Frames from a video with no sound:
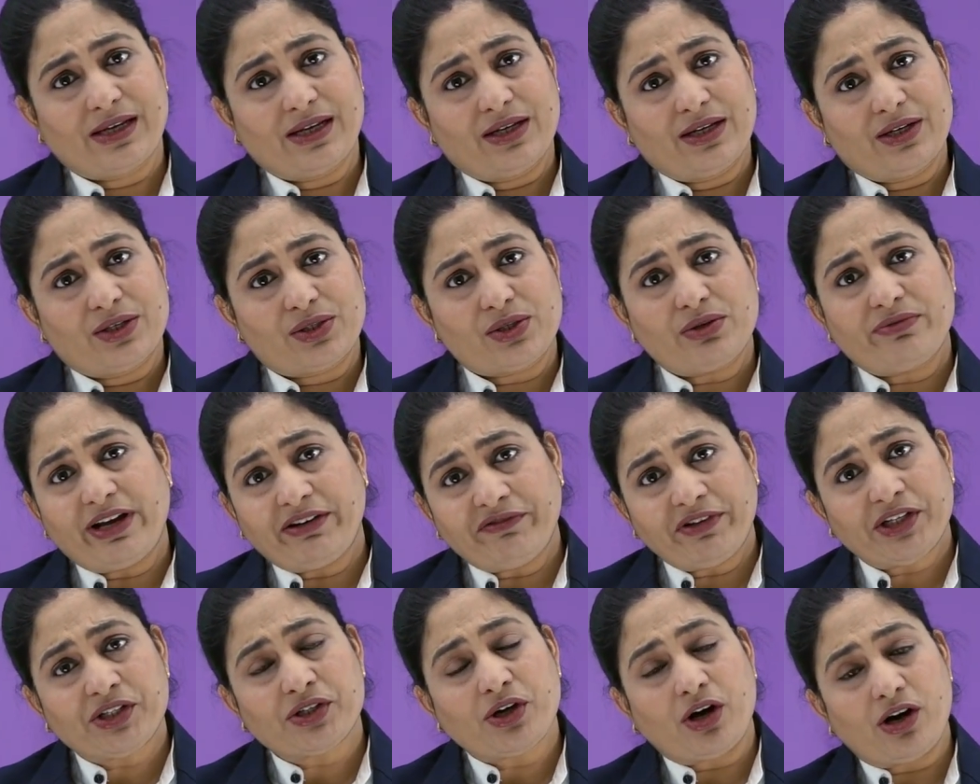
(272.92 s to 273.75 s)
So when
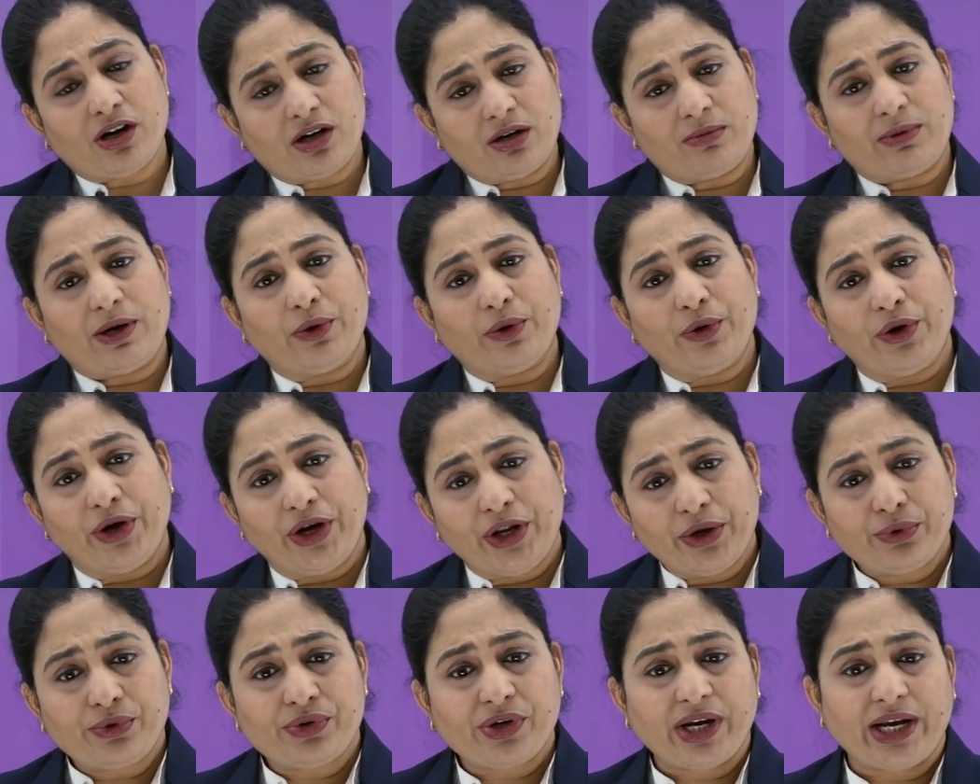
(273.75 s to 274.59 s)
we talk about
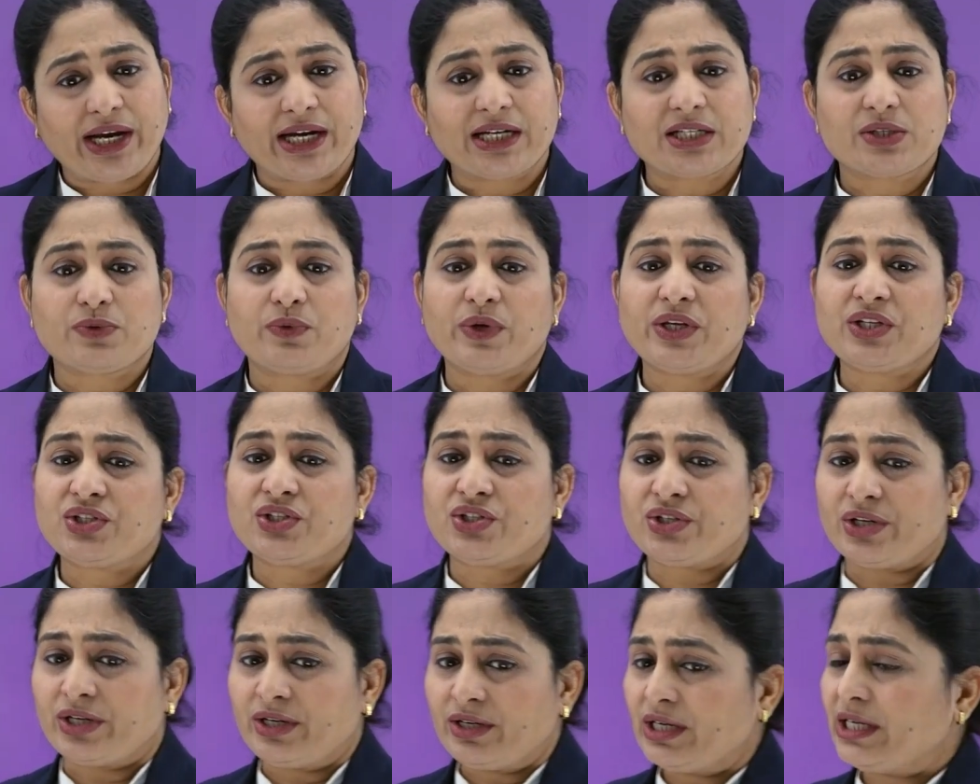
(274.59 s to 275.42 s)
nutrients, we
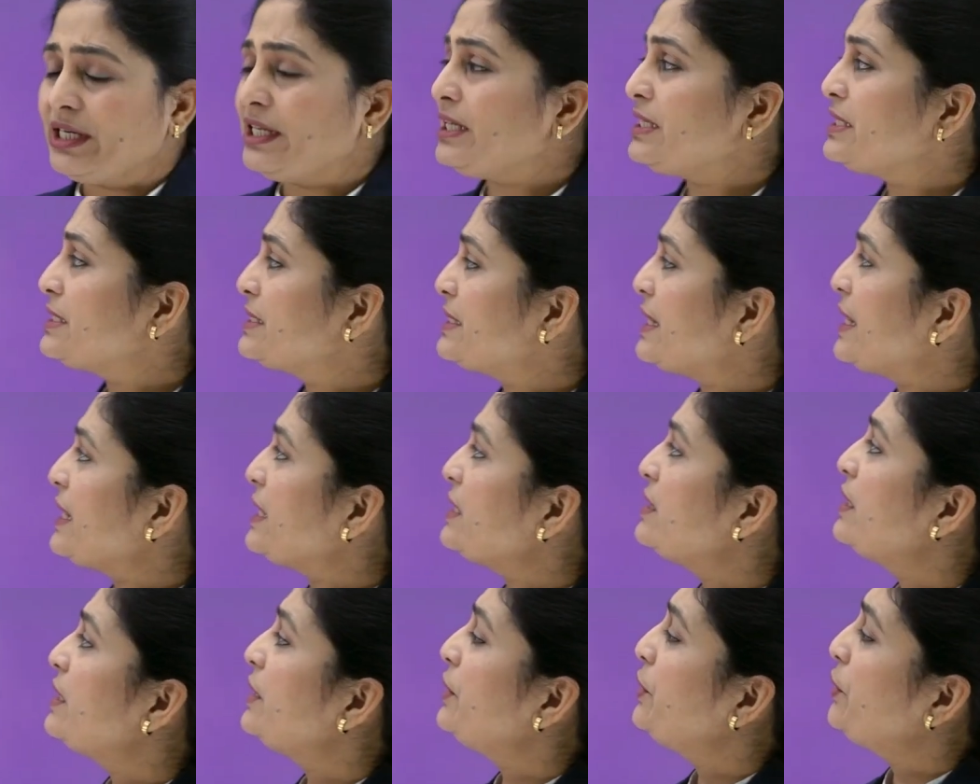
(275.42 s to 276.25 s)
generally say
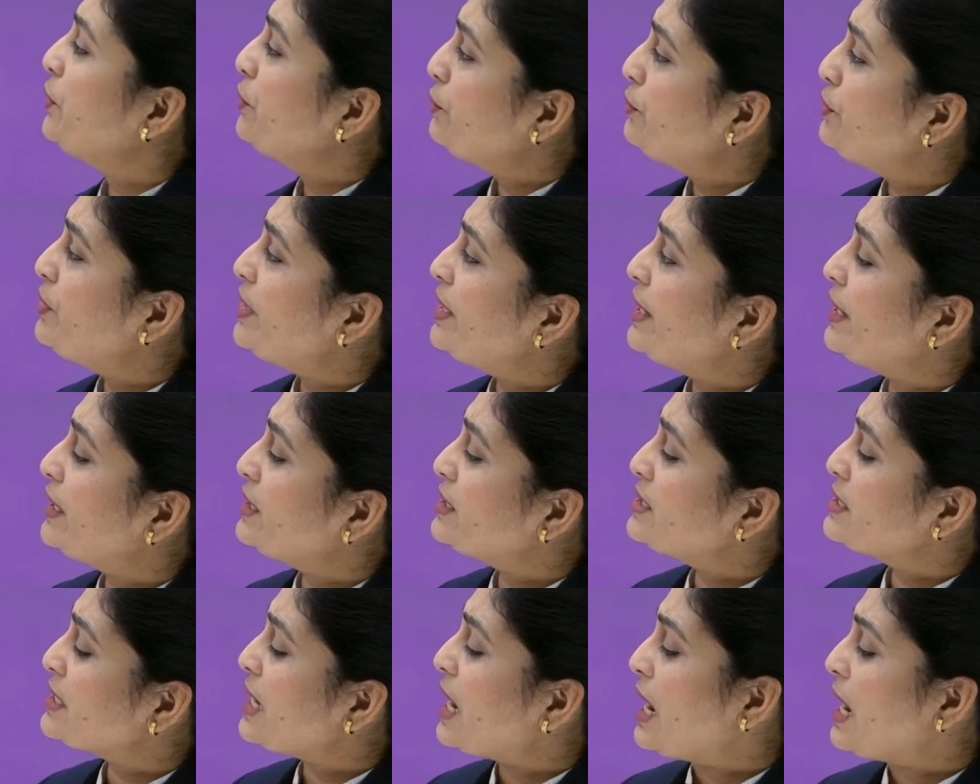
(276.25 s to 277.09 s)
the
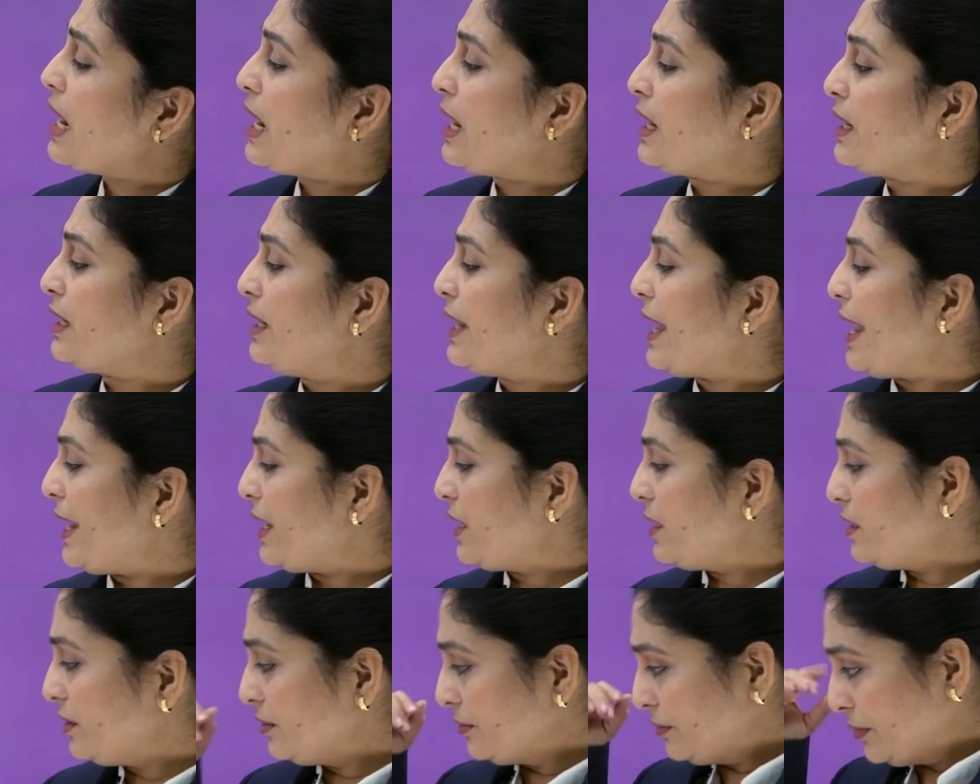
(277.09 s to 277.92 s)
nutrients are
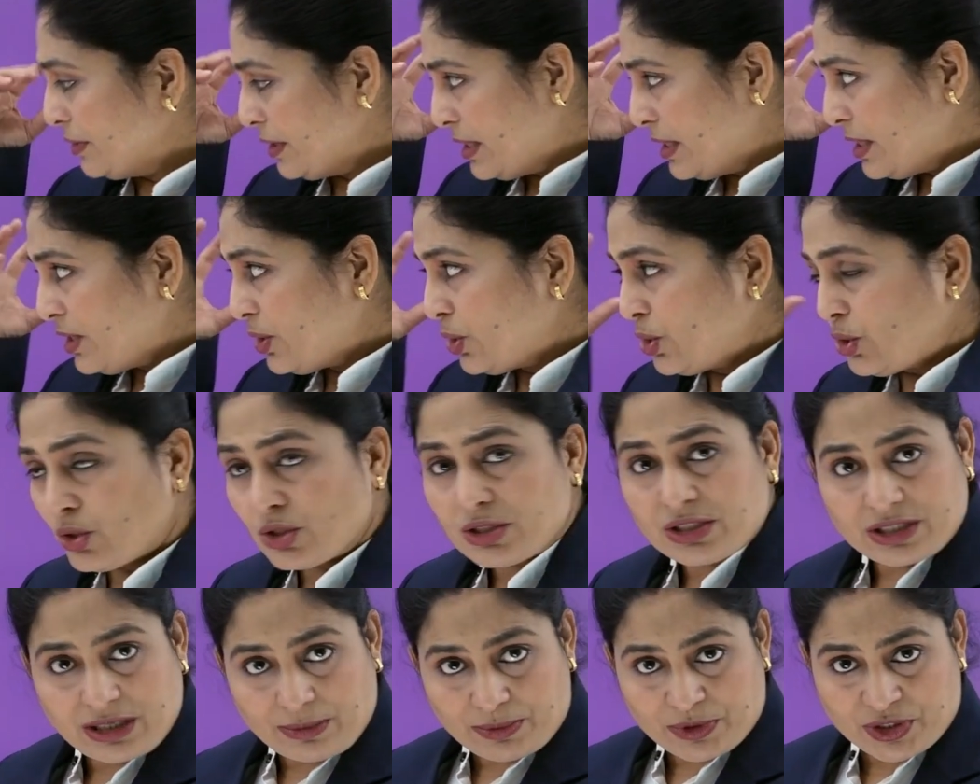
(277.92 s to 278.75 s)
like those
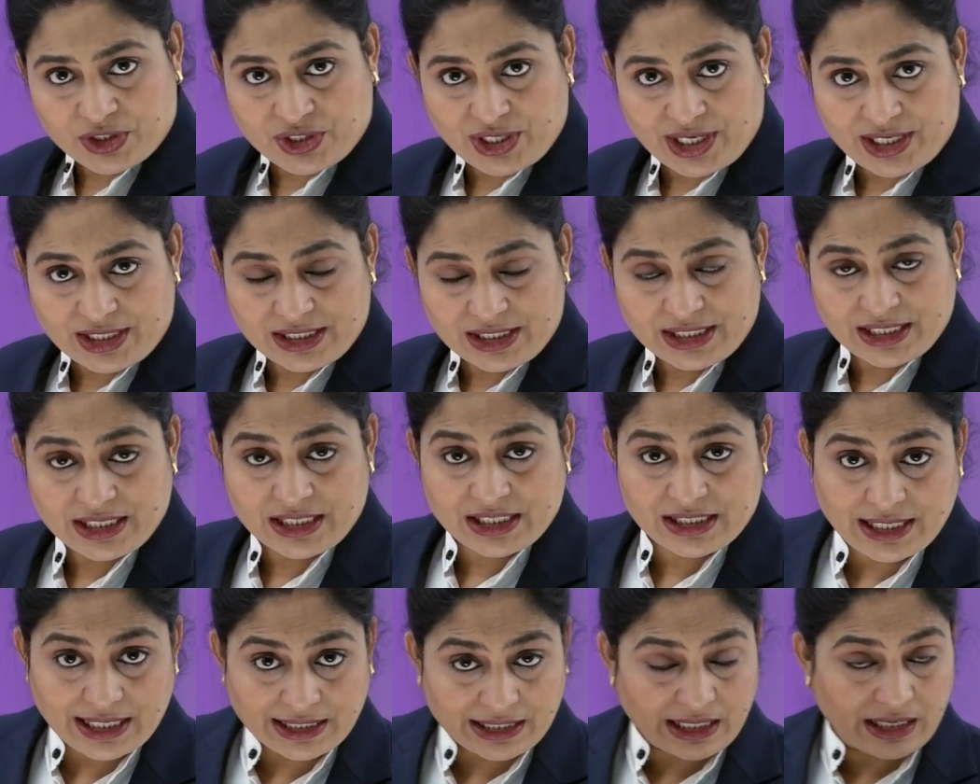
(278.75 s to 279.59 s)
substances
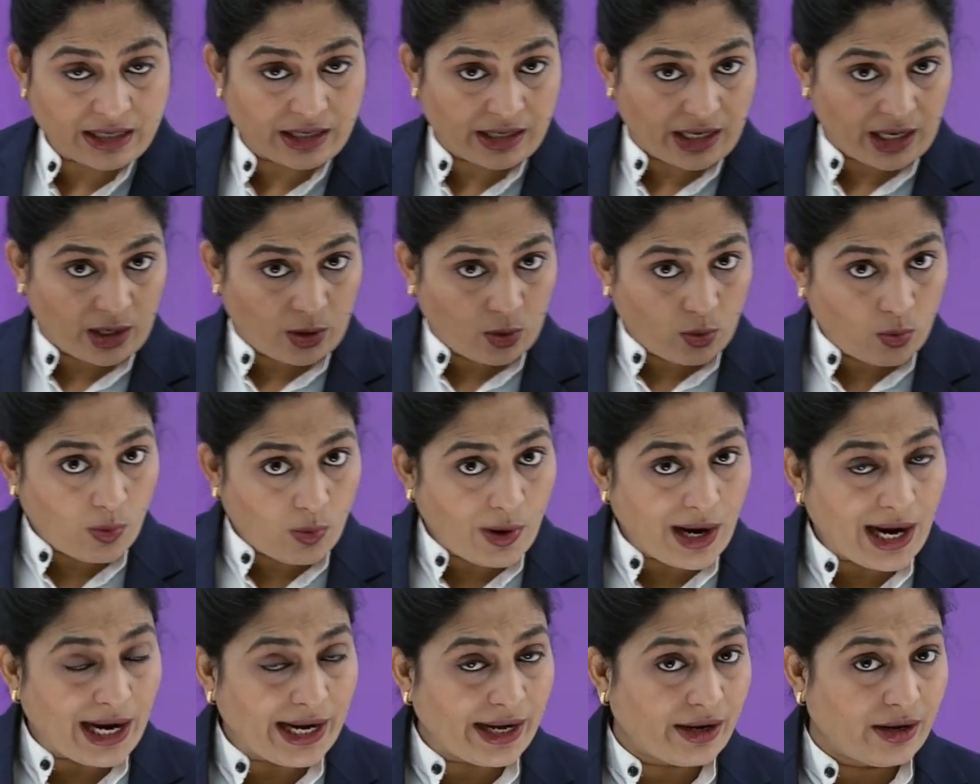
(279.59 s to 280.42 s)
that are
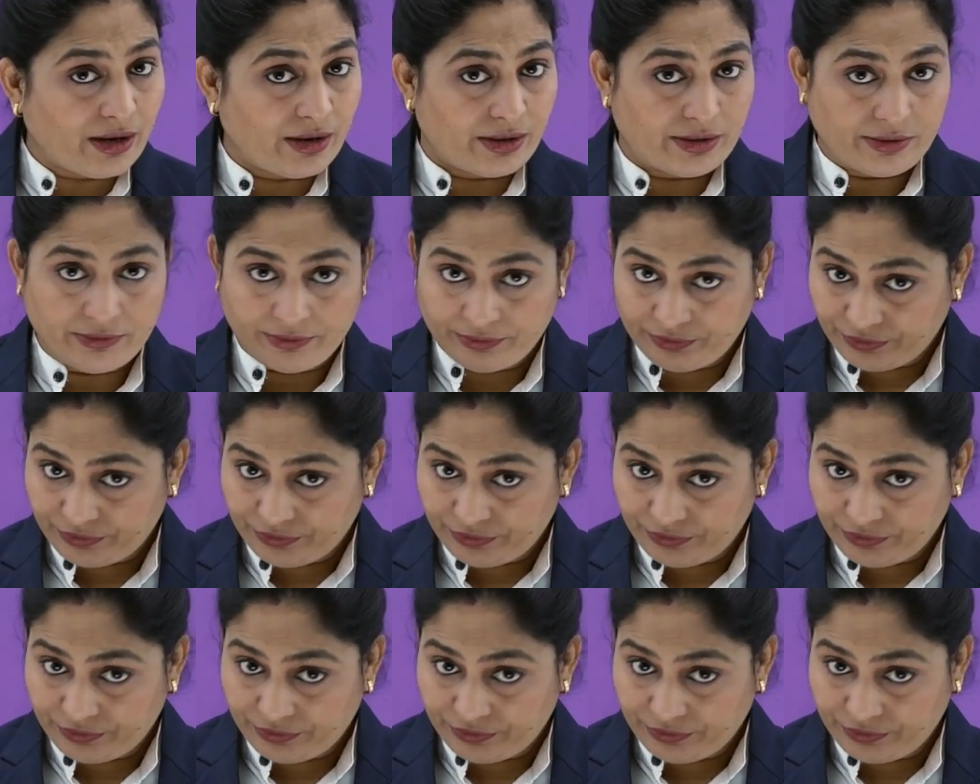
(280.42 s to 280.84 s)
required